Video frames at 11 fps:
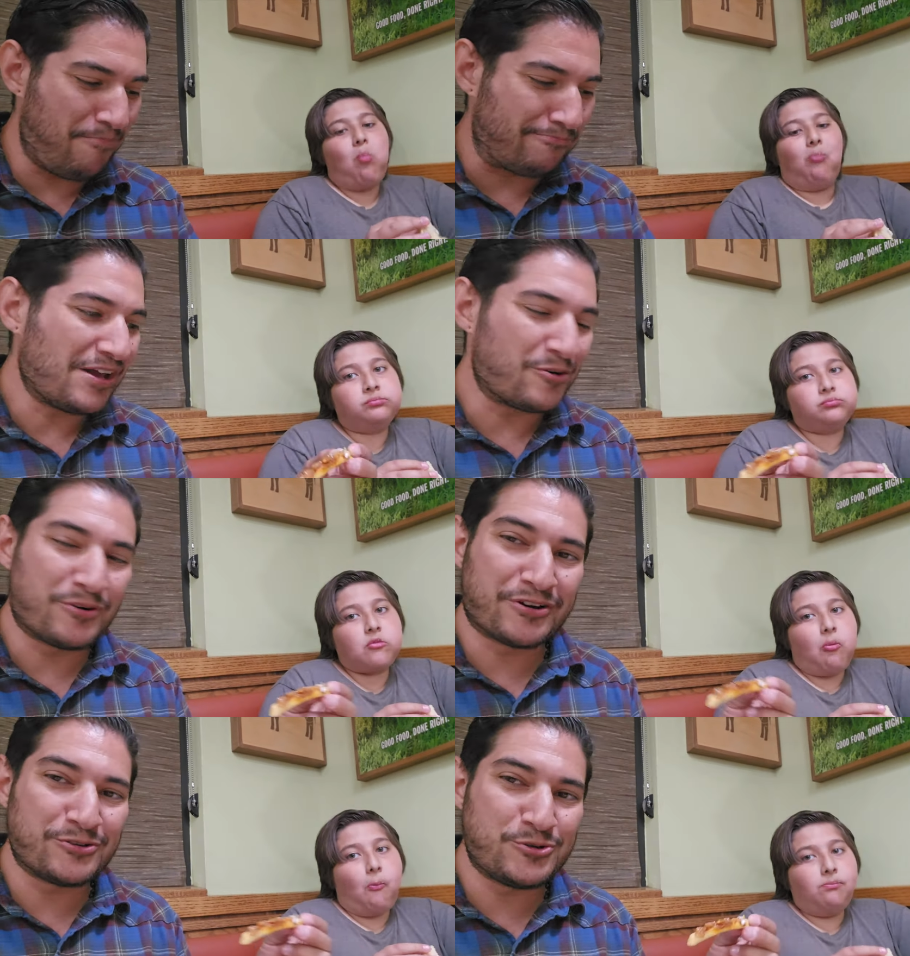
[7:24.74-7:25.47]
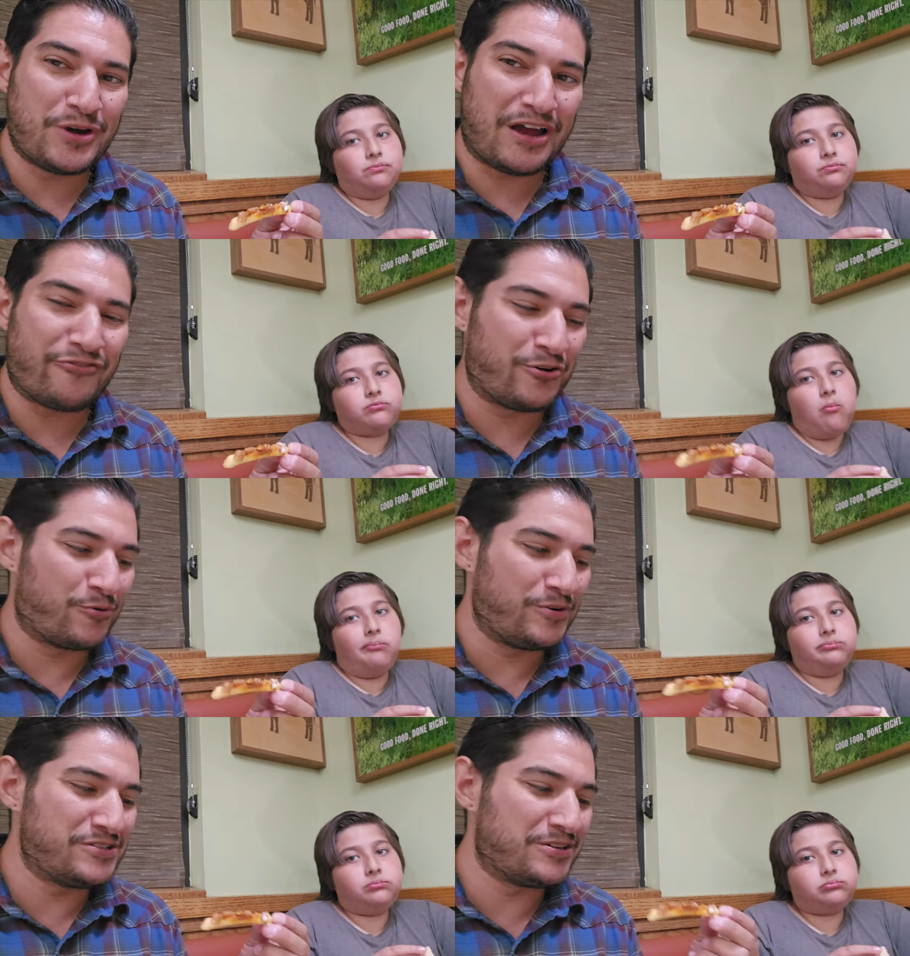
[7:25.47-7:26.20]
Speaker 1: I don't wanna go too high for no
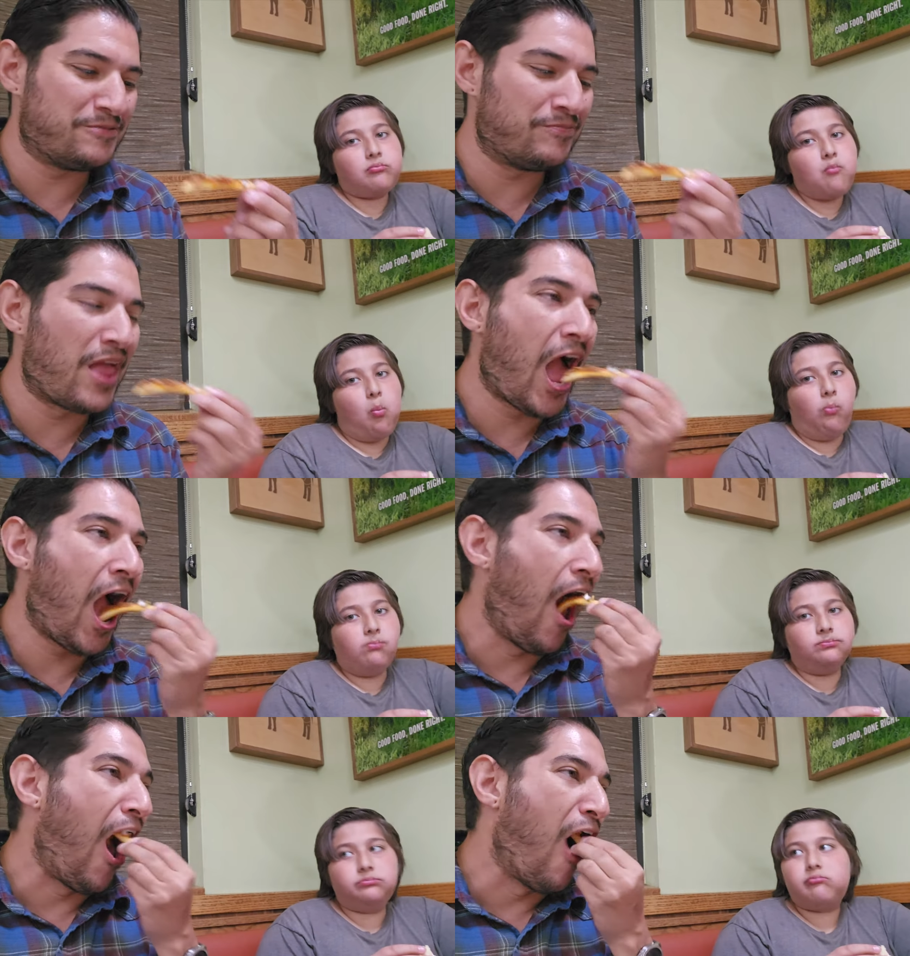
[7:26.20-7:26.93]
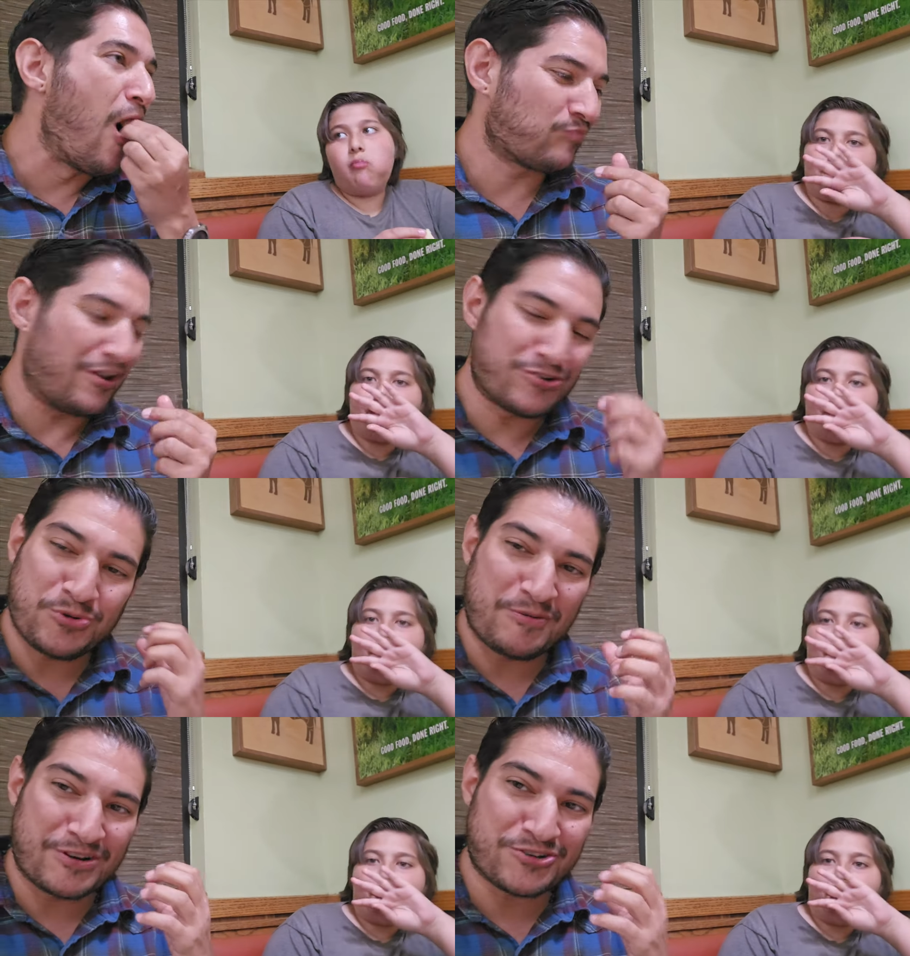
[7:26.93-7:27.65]
reason. I just
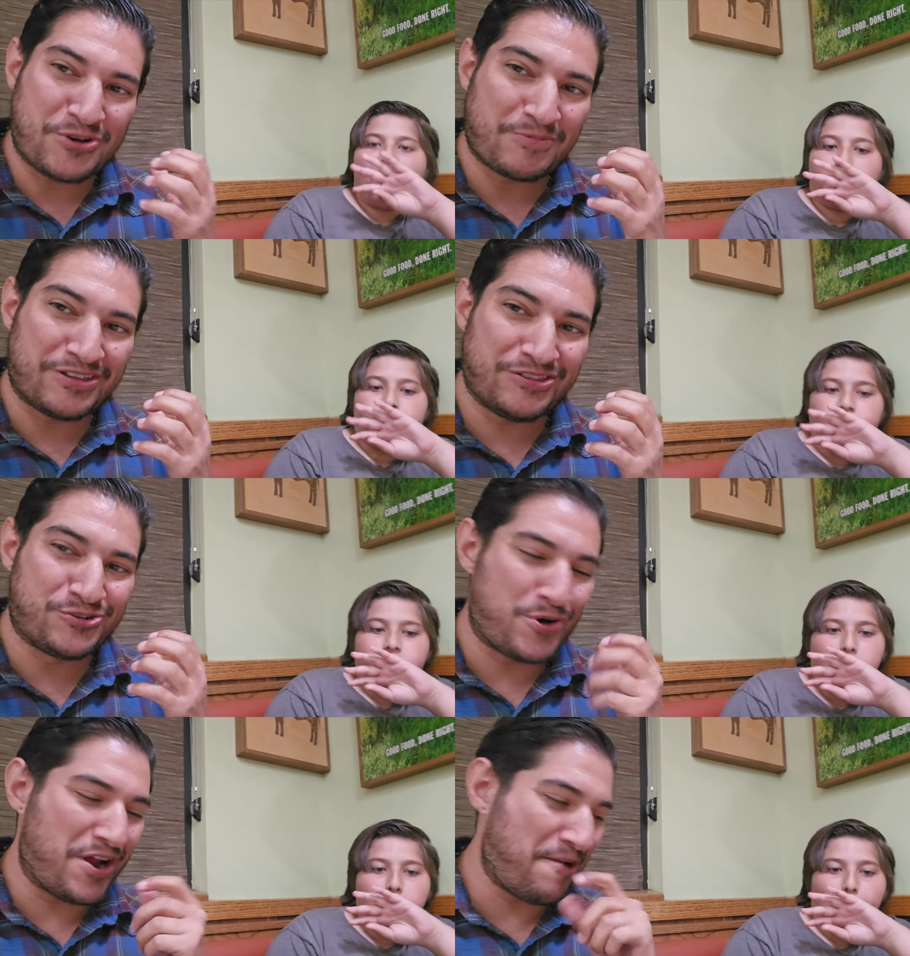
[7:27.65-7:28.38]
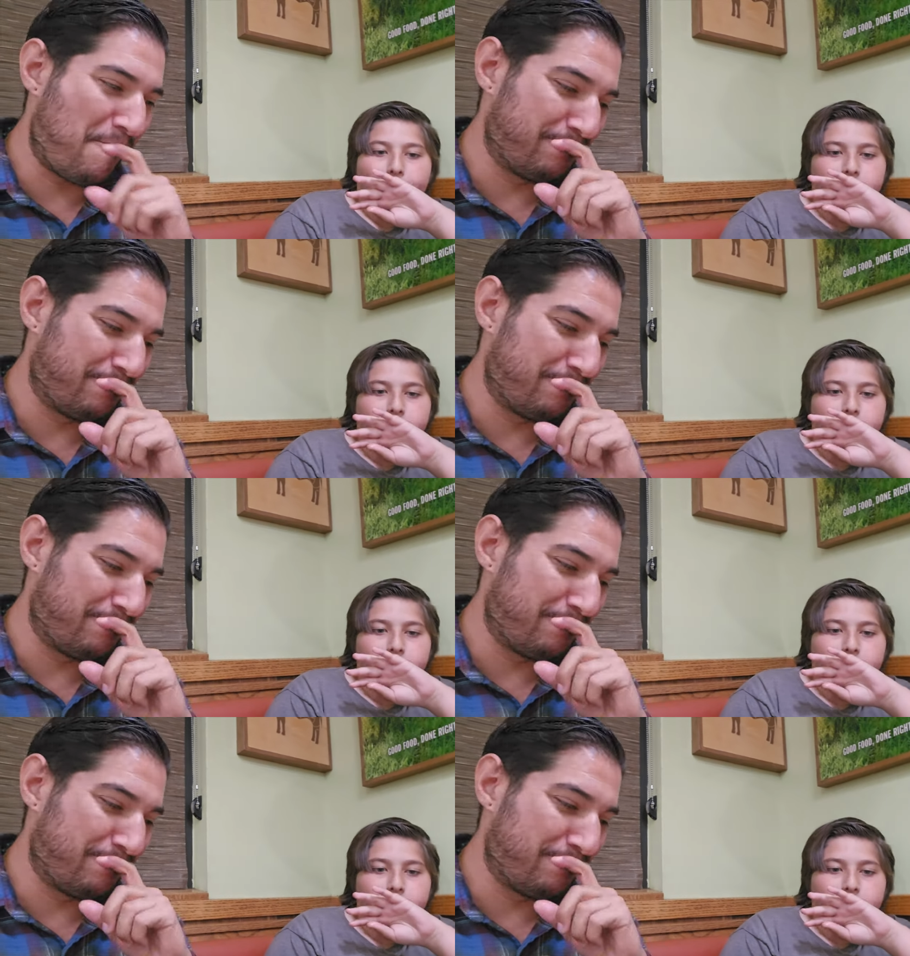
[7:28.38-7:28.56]
wanna make sure I'm getting this right.